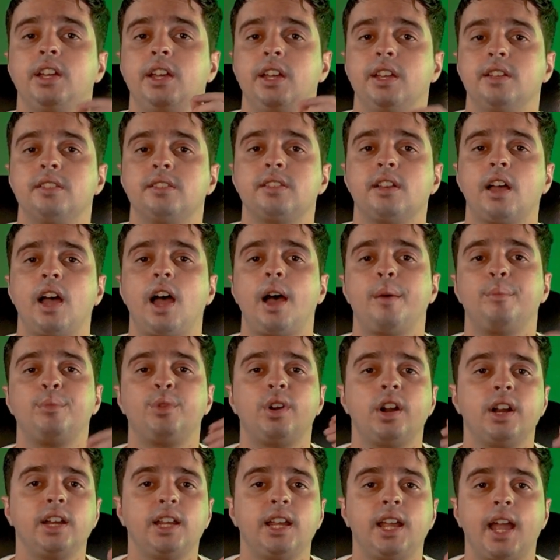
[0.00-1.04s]
is I'm
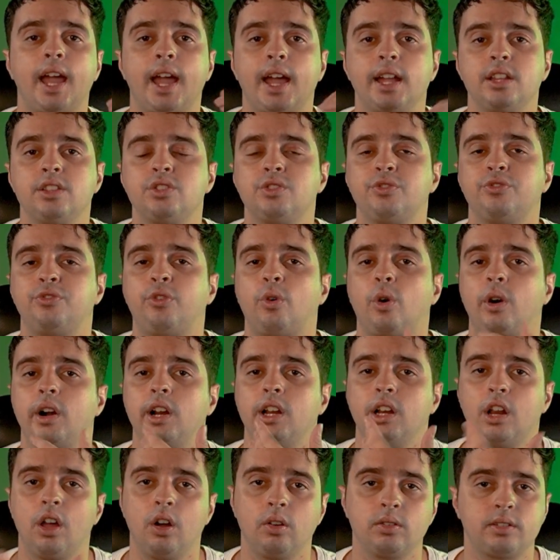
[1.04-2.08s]
running ads for a
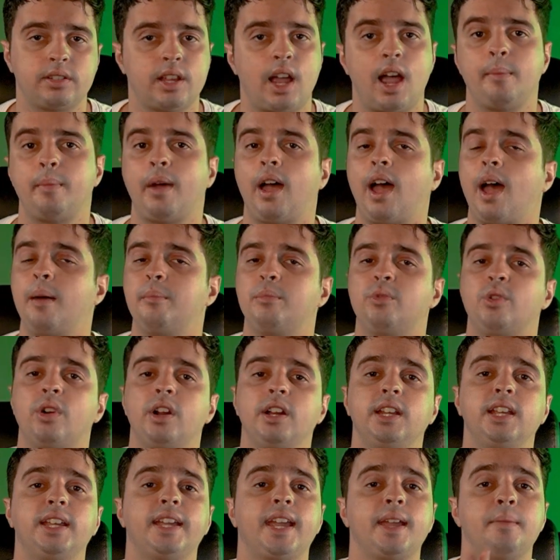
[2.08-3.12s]
long time, I'm
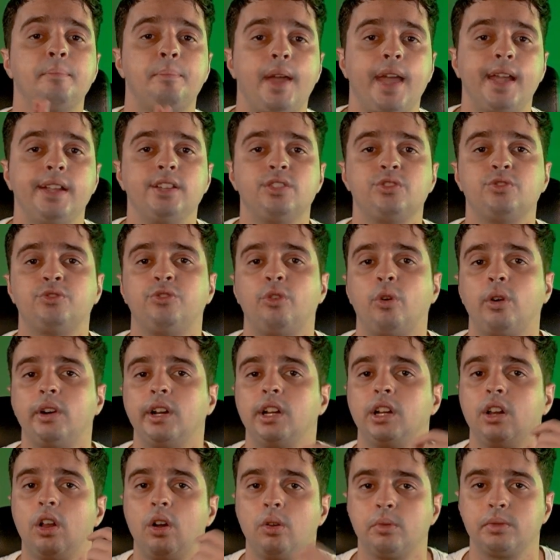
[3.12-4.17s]
running campaigns for a
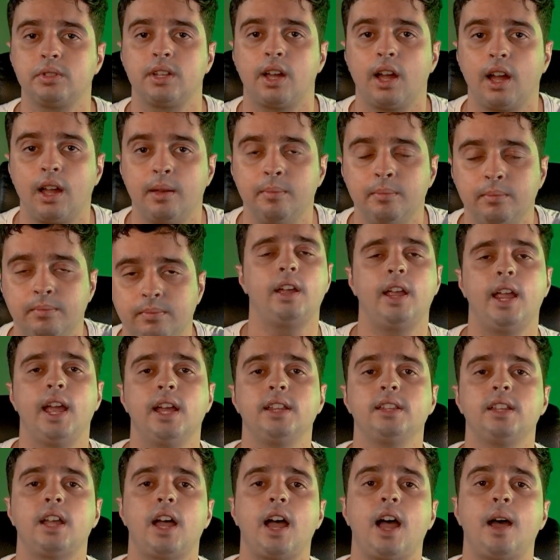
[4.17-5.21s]
long time,
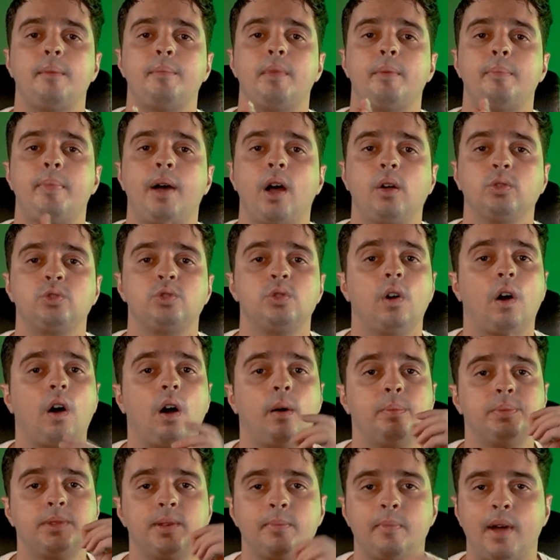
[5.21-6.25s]
and I'm about to
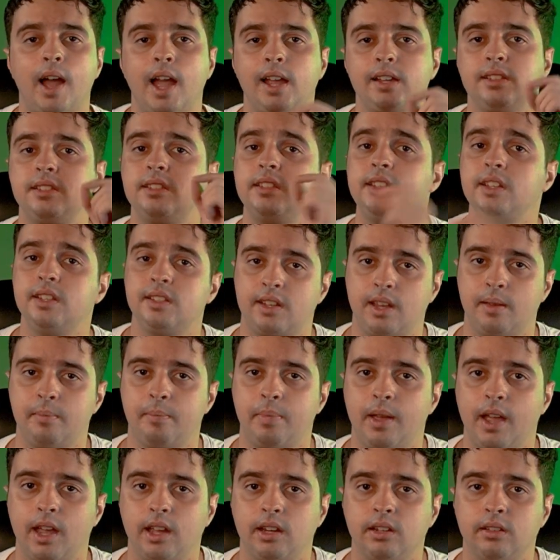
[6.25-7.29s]
optimize this
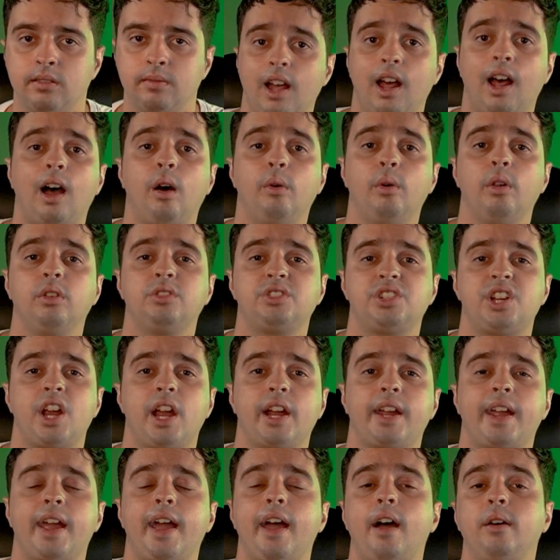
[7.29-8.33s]
campaign. I will
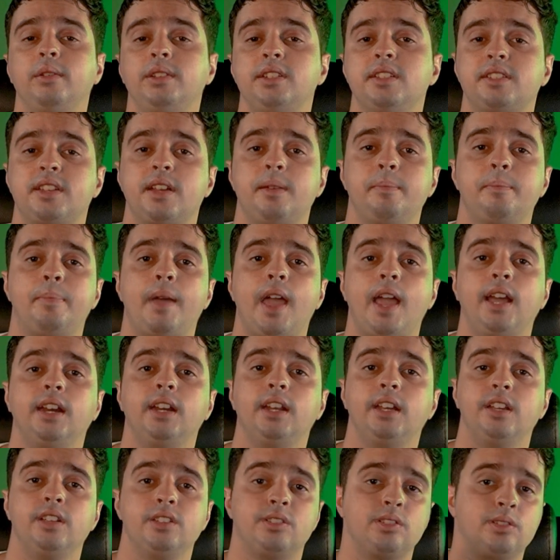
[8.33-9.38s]
check how this campaign
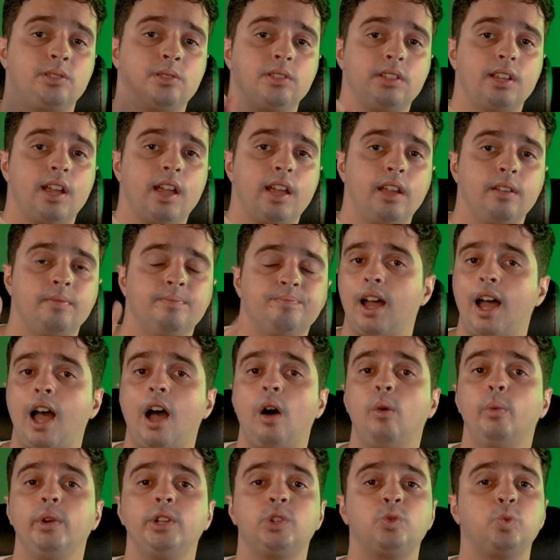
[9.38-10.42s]
is today,
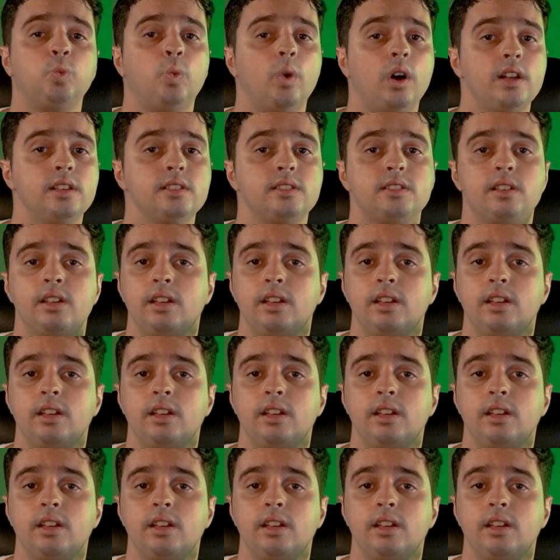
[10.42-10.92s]
how it was